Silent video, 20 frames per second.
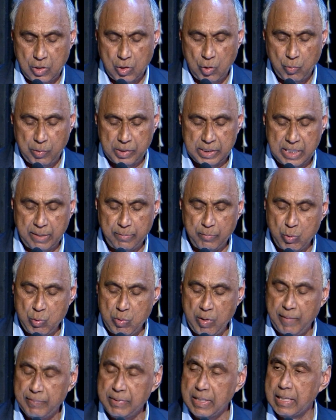When they
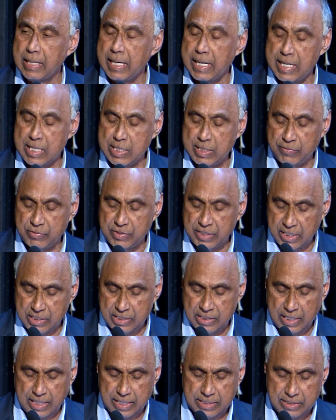move up the ladders of
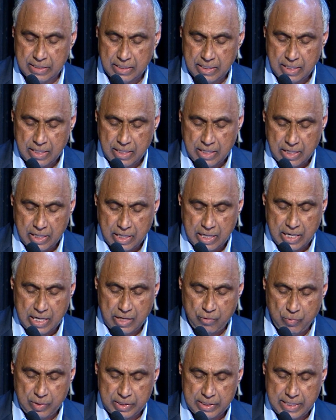success
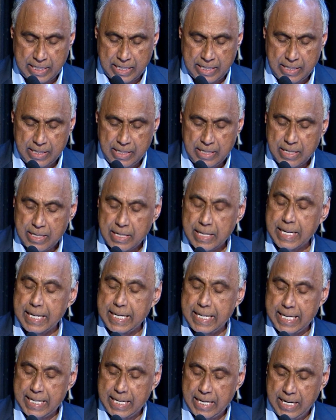and when they
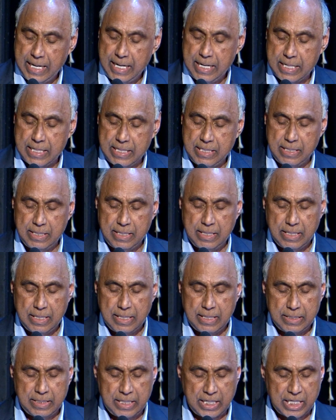get ahead,
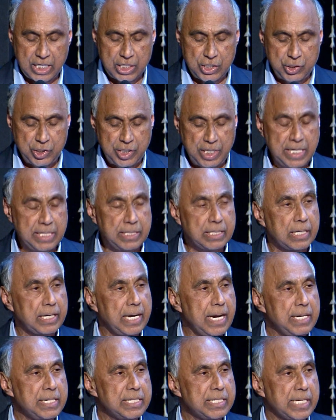they can change the
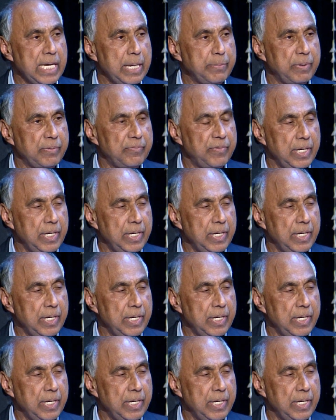landscape of